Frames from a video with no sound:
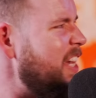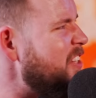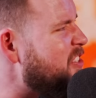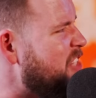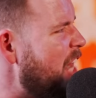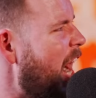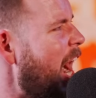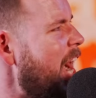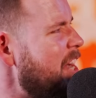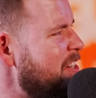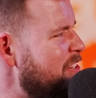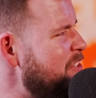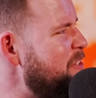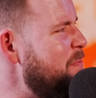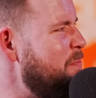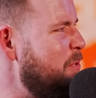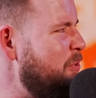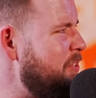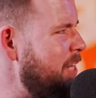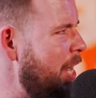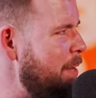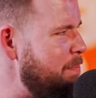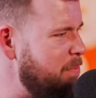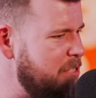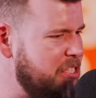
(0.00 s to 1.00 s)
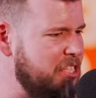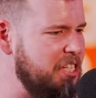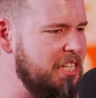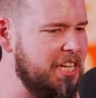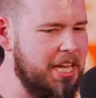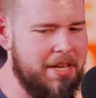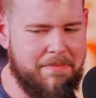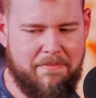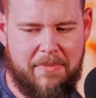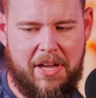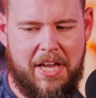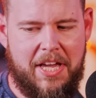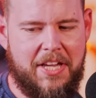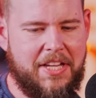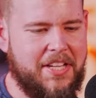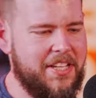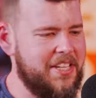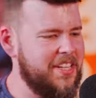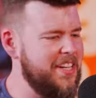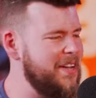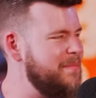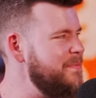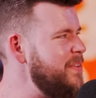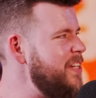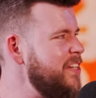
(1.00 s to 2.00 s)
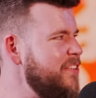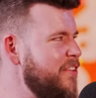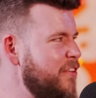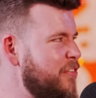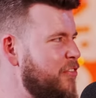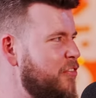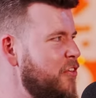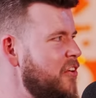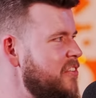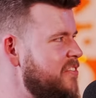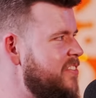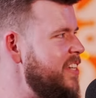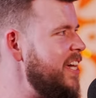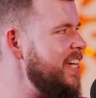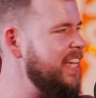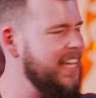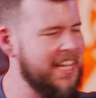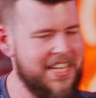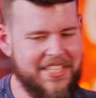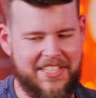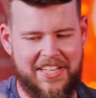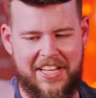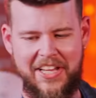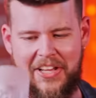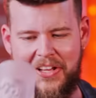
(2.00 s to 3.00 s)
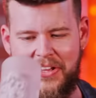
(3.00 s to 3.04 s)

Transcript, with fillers: gets yeah. harder the more numbers you get. Yeah, yeah, yeah. I'm yeah. the third decade now.